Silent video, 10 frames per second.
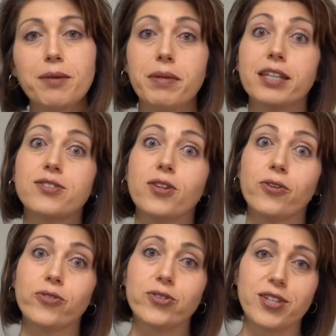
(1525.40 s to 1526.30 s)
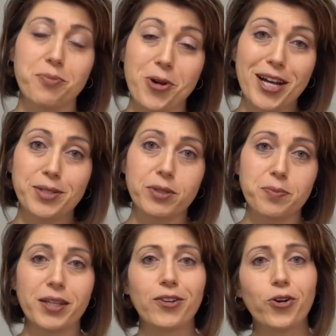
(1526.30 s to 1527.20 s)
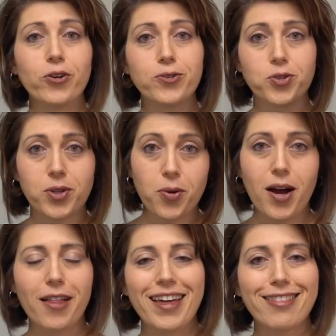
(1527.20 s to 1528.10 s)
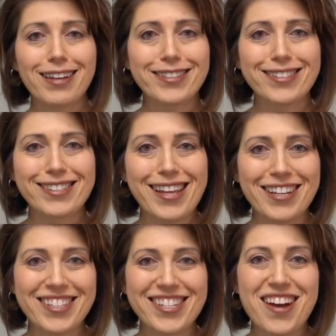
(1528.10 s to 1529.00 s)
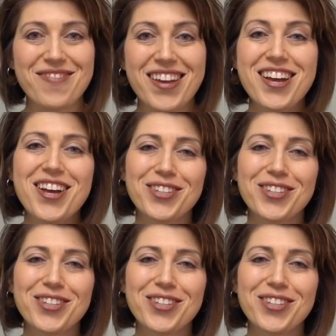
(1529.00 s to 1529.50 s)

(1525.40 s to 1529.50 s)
it makes the learner summarize what's been learned, all that lesson design stuff.